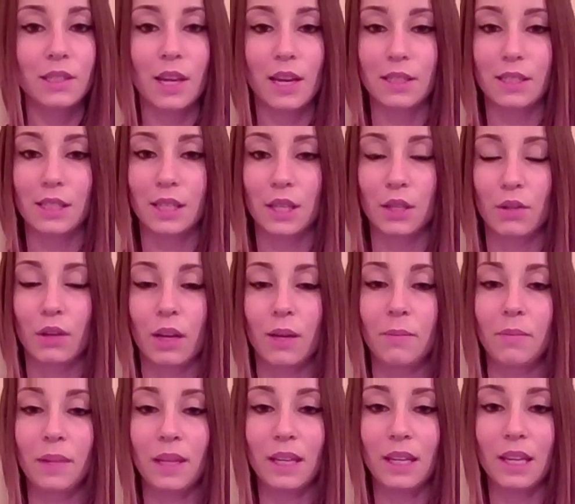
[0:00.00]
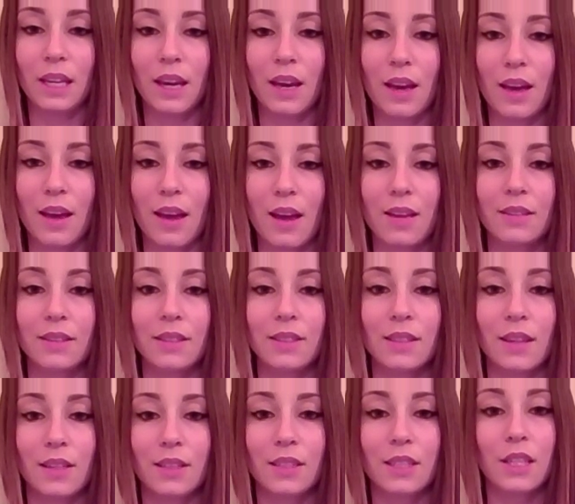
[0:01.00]
selecting the right media, and
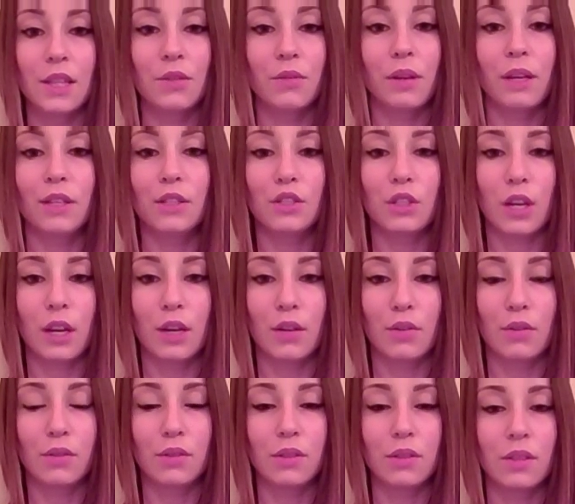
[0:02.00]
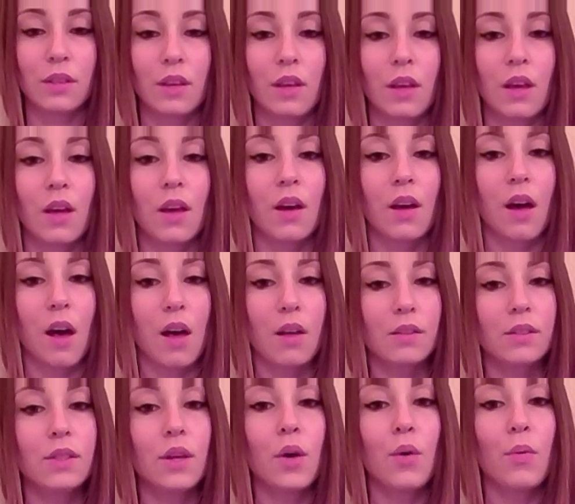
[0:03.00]
selecting the right channels,
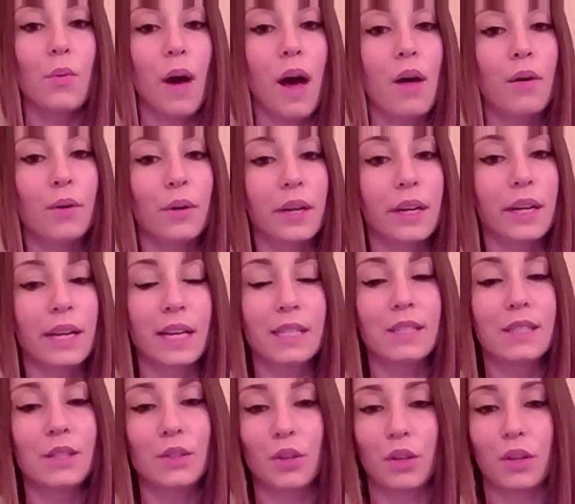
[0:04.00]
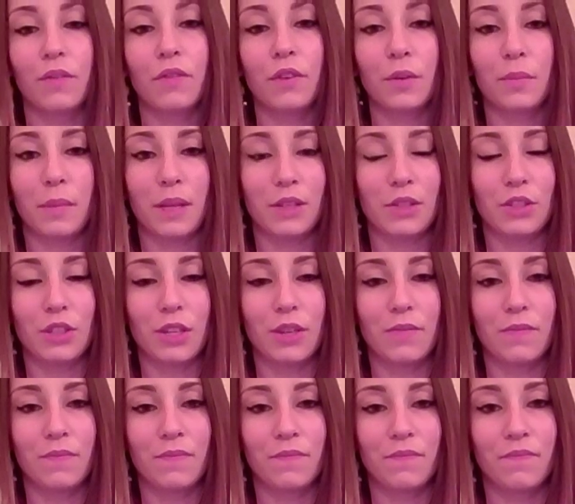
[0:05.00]
also while organizing your
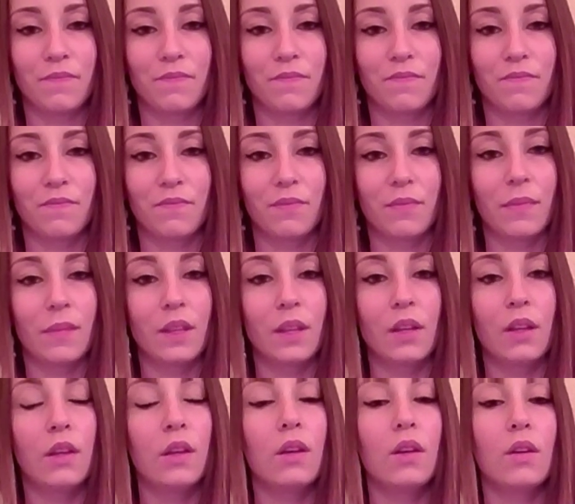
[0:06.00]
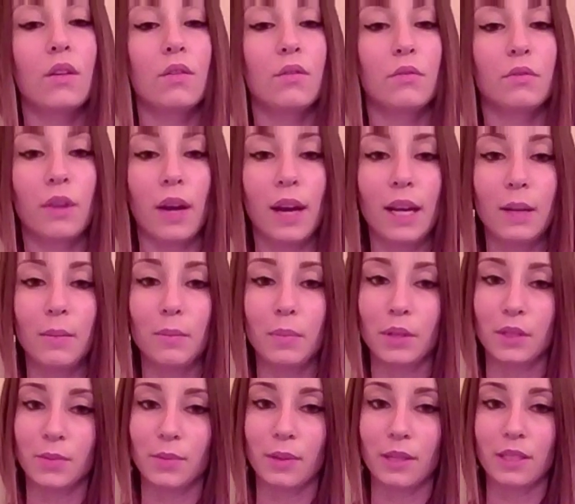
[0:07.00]
information. Writing
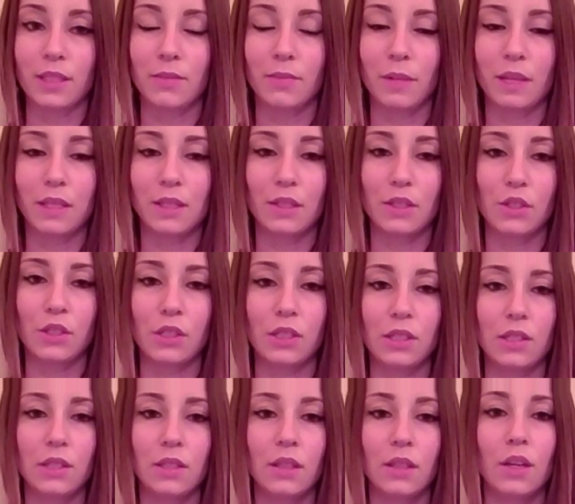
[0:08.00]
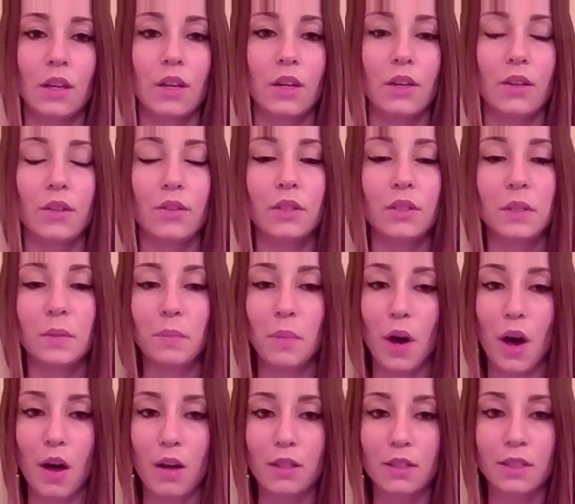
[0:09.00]
persuasive messages, using
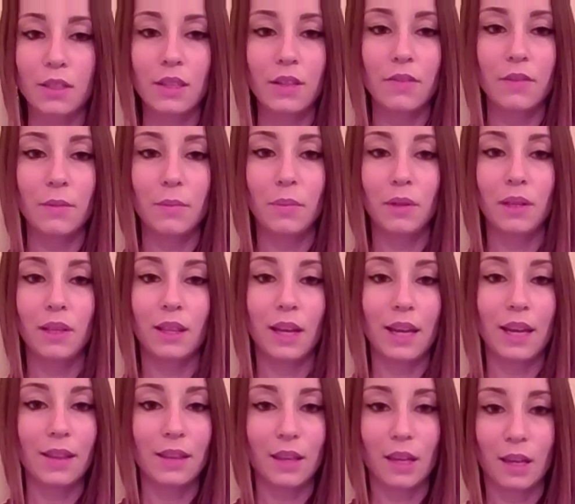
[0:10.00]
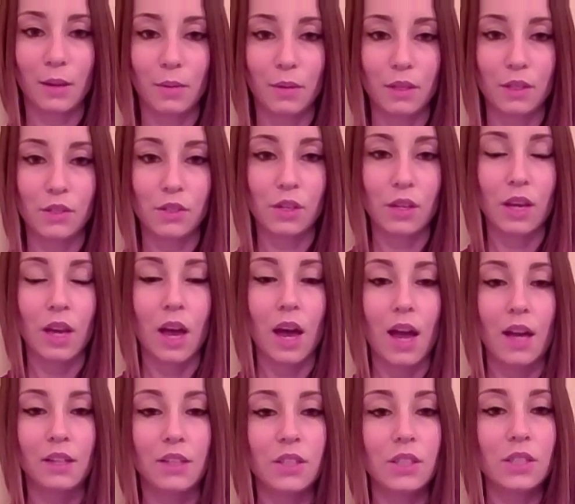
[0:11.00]
positive and polite language,
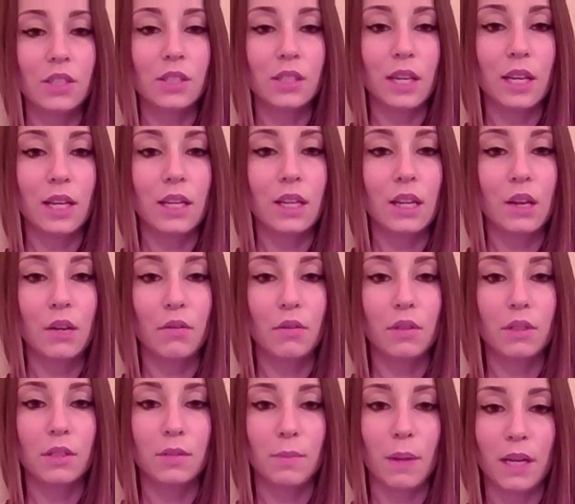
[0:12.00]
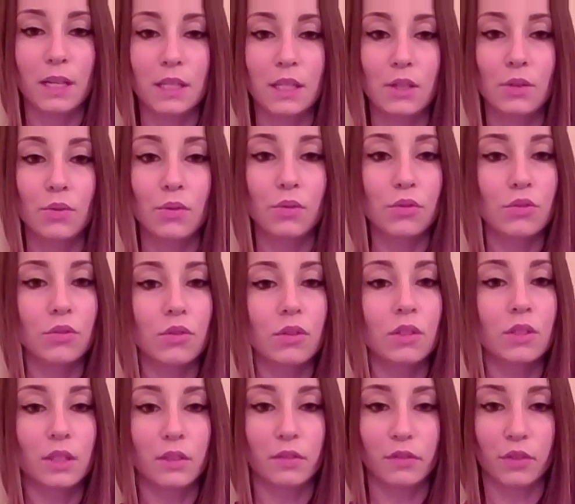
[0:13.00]
understanding and respecting cultural
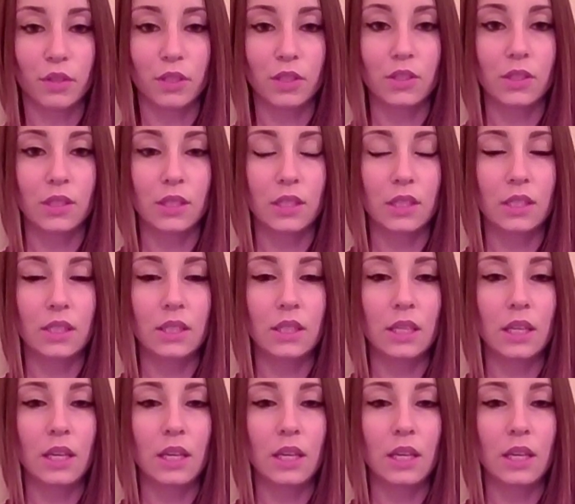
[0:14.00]
differences,